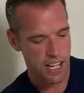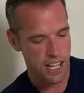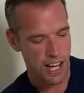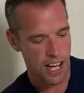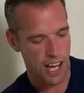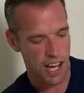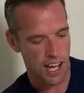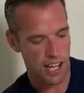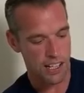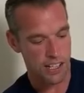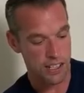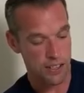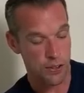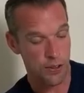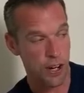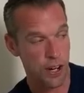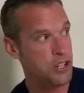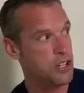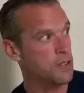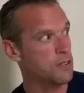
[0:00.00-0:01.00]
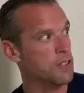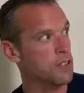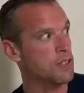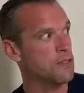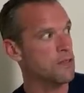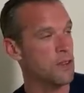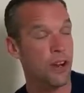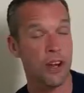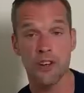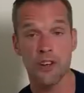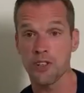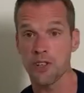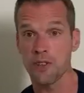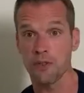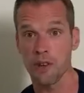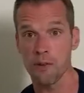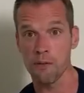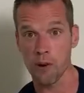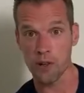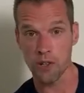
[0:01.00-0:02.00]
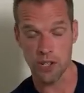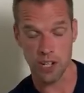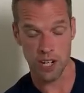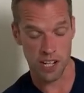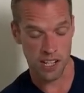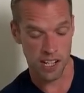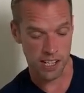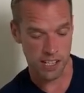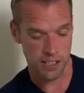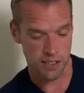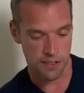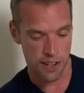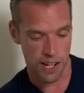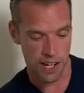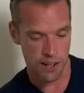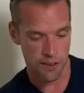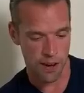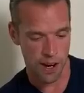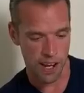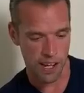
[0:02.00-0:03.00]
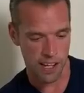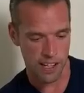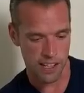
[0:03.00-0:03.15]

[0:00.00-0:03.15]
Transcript: 300 of you watching. That's really great.